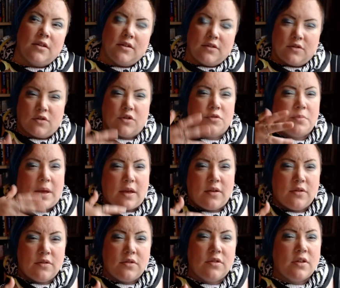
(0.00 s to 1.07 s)
sort of
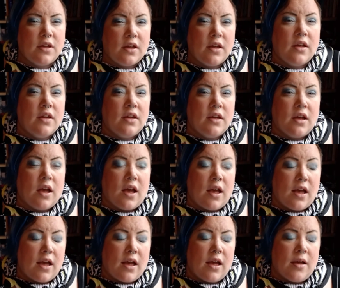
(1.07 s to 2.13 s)
smells
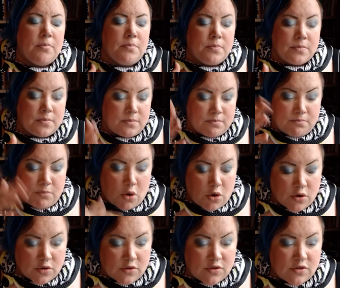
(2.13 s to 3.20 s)

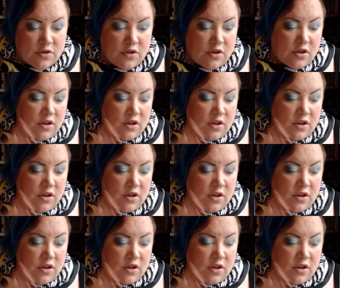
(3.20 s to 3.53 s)
box,